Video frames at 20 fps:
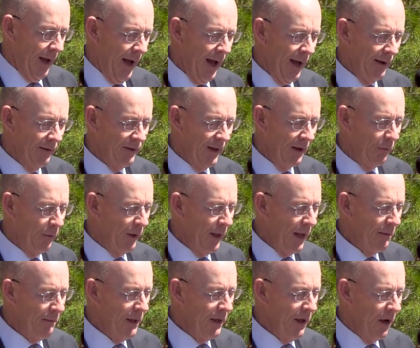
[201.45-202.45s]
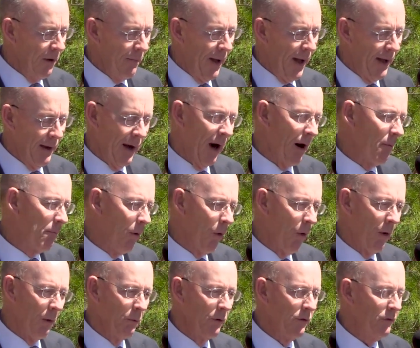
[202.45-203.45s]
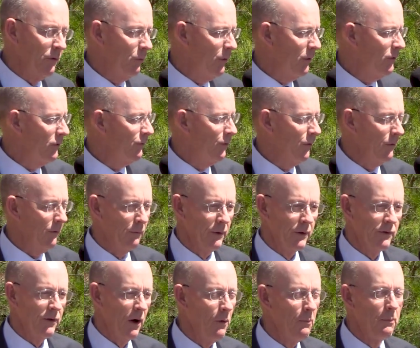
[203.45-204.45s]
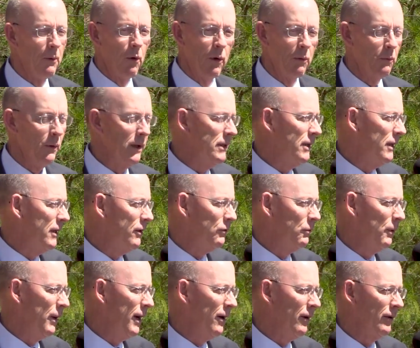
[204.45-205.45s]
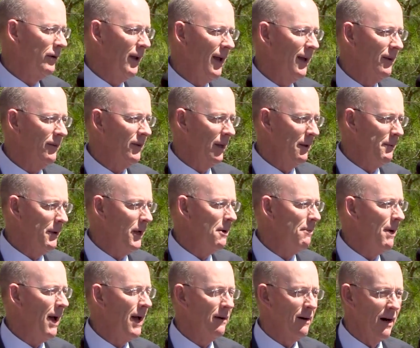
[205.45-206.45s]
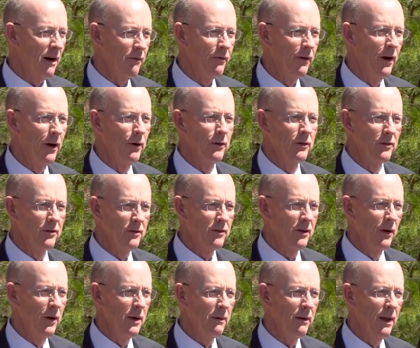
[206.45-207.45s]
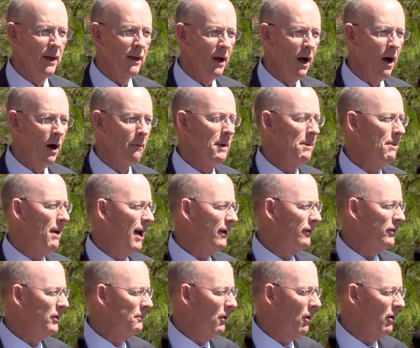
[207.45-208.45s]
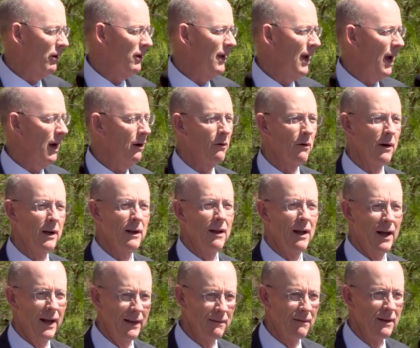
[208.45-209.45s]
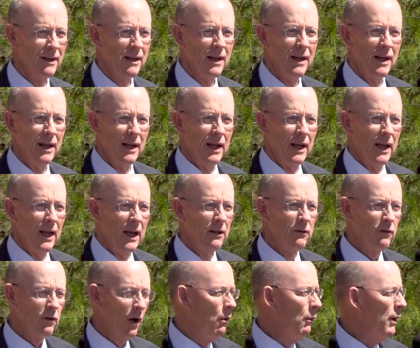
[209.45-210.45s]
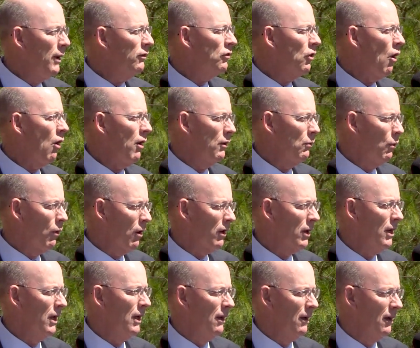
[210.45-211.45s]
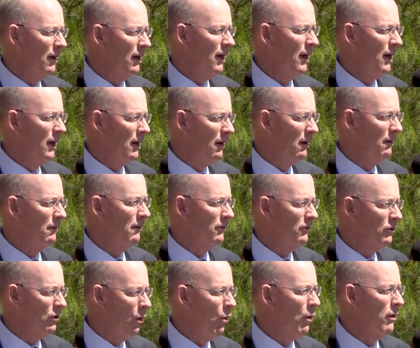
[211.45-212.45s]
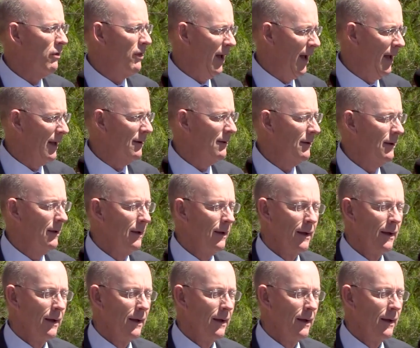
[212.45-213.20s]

Hank said, well, let me go back, and our board was on board with it as well, and Hank said, let me go back to our folks. And so he called me back and said, Mark, you got a green light. And so we started working toward that.